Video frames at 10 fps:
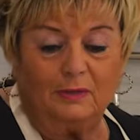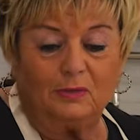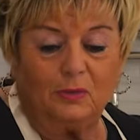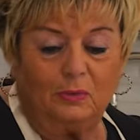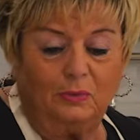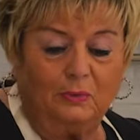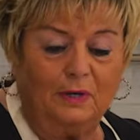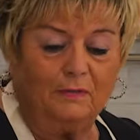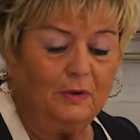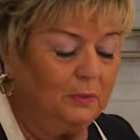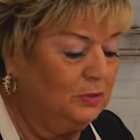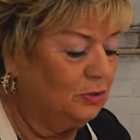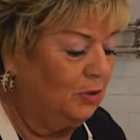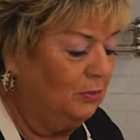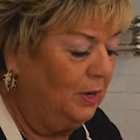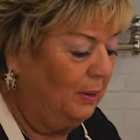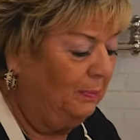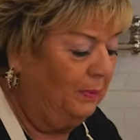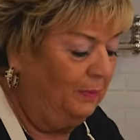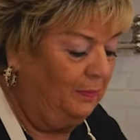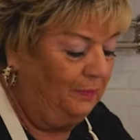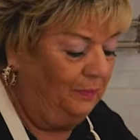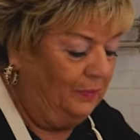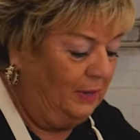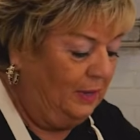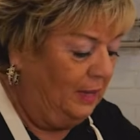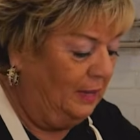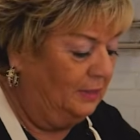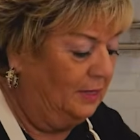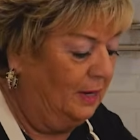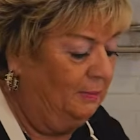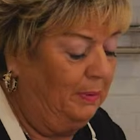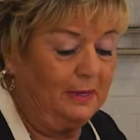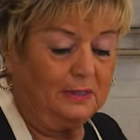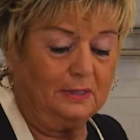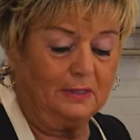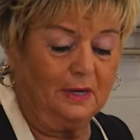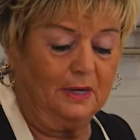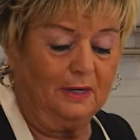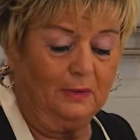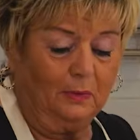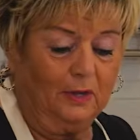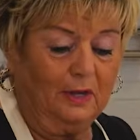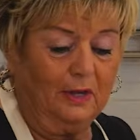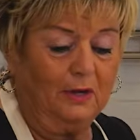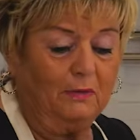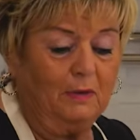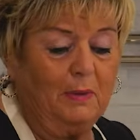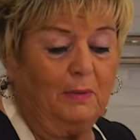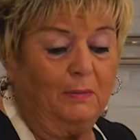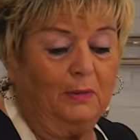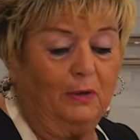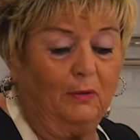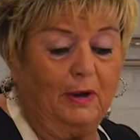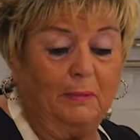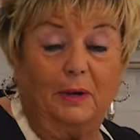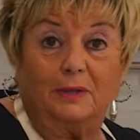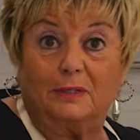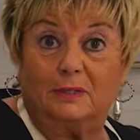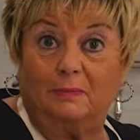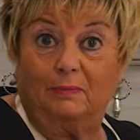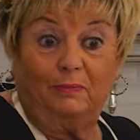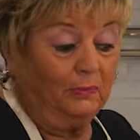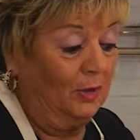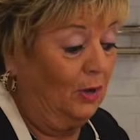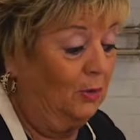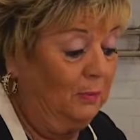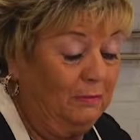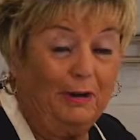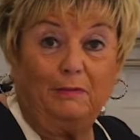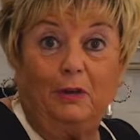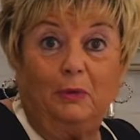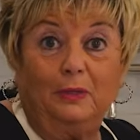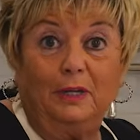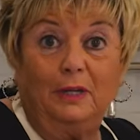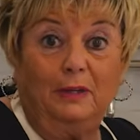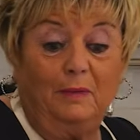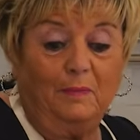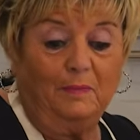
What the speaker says: So when everyone's grown up and time passes on, and what are they going to remember? Their grandma's homemade ravioli,